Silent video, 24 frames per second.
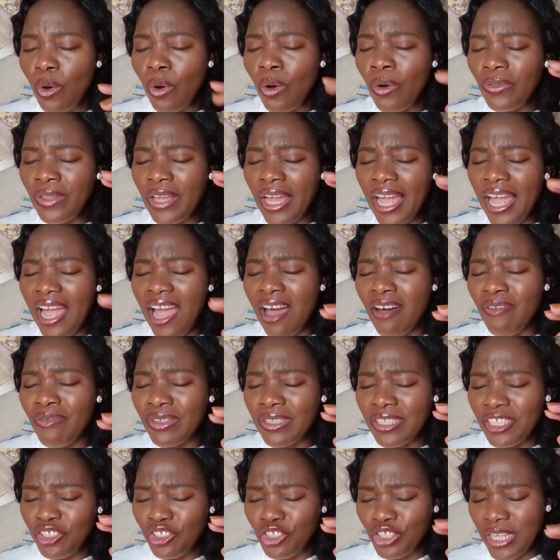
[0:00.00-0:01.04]
or that have
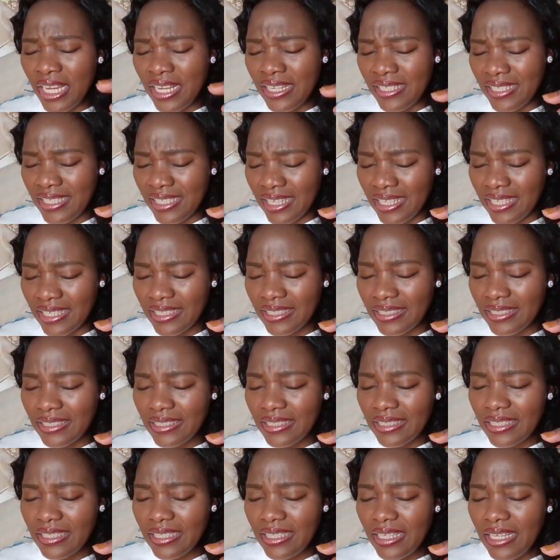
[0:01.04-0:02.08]
an agenda
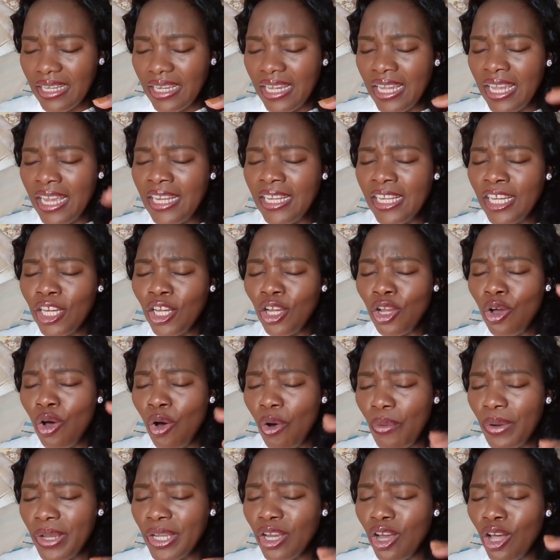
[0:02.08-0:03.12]
and are
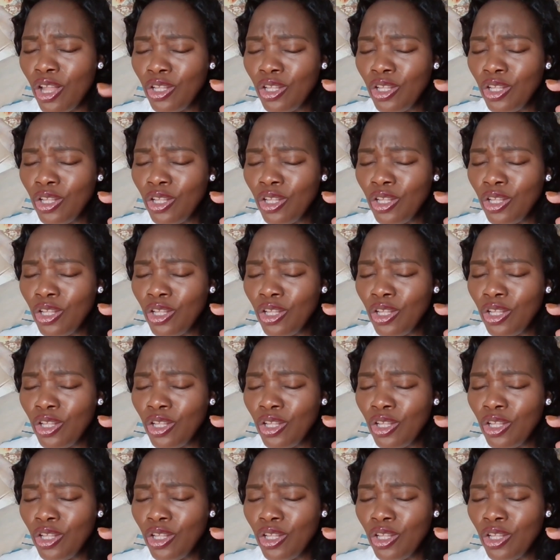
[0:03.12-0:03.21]
going